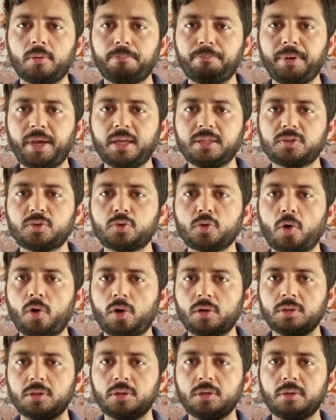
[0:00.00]
based
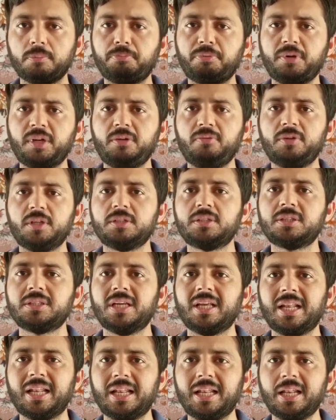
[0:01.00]
on the previous
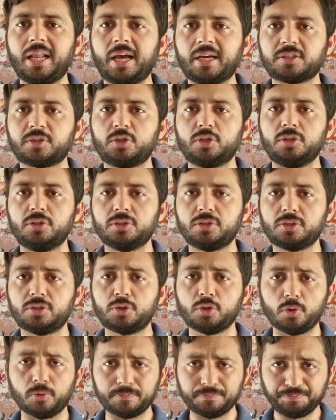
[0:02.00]
lectures.
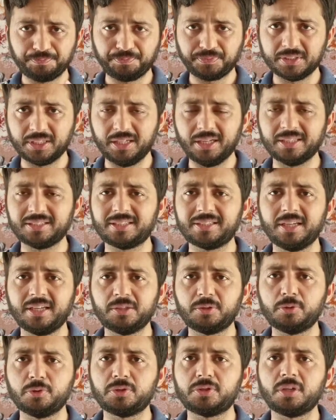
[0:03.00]
So let's
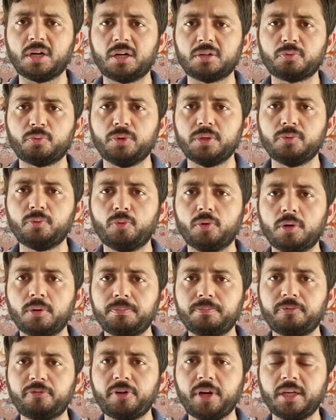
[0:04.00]
get to start with the
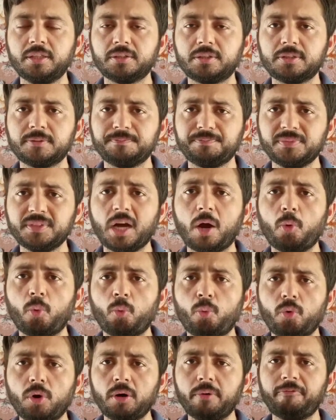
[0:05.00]
verb phrase. Now,
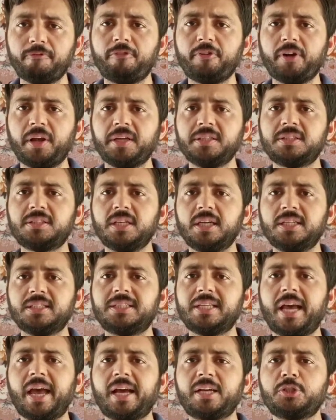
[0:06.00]
verb phrase
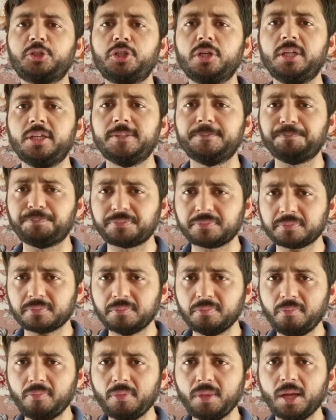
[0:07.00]
is actually
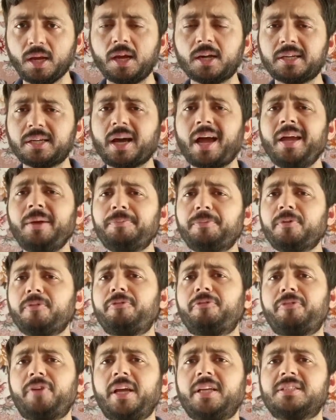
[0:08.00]
a type of
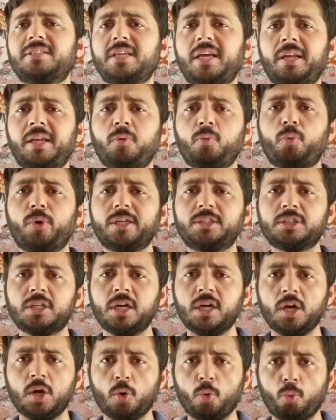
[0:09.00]
phrase in which
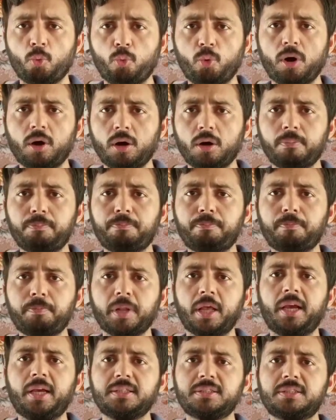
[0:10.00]
verb
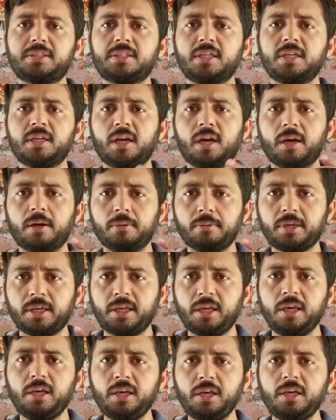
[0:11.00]
plays a
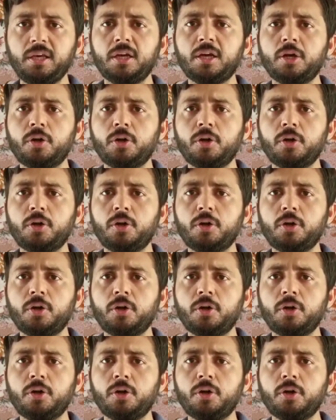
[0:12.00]
key